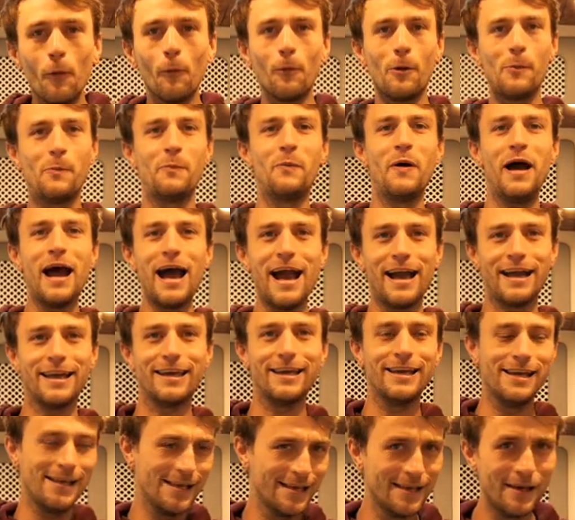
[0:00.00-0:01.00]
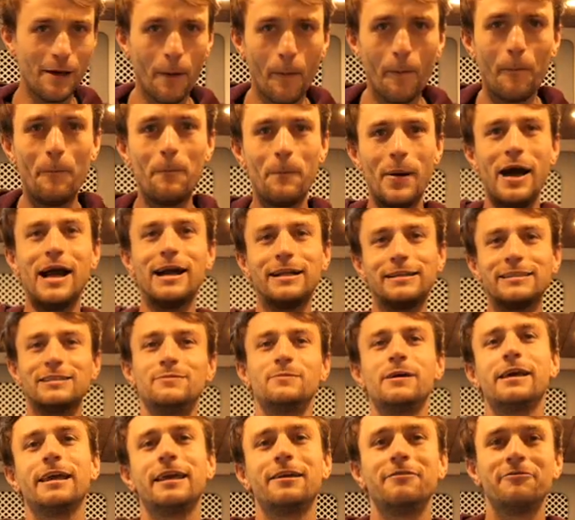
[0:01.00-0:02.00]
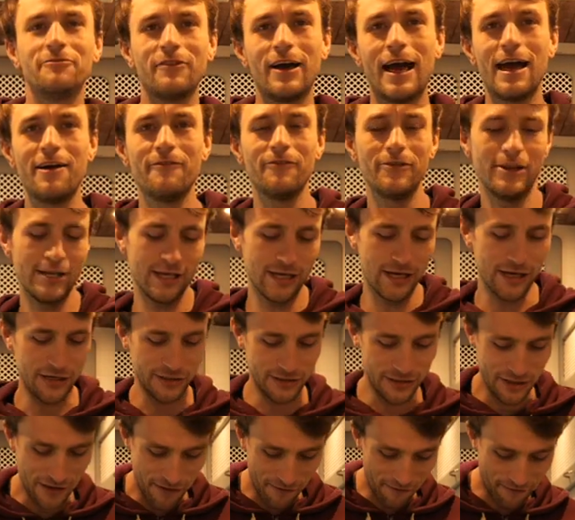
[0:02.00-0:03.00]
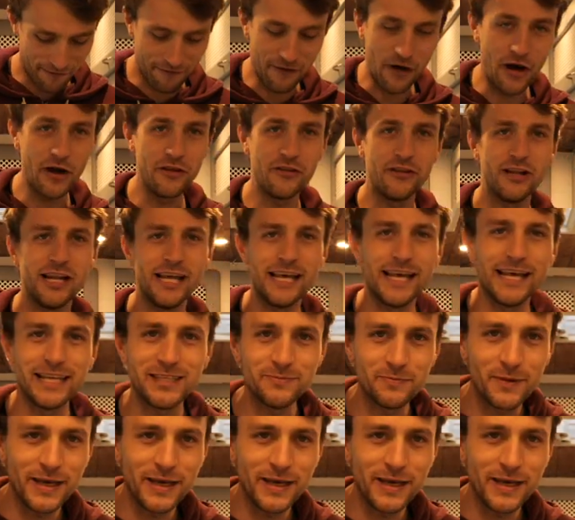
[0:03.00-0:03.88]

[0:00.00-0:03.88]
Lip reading: We're back to making van videos. Finally, it's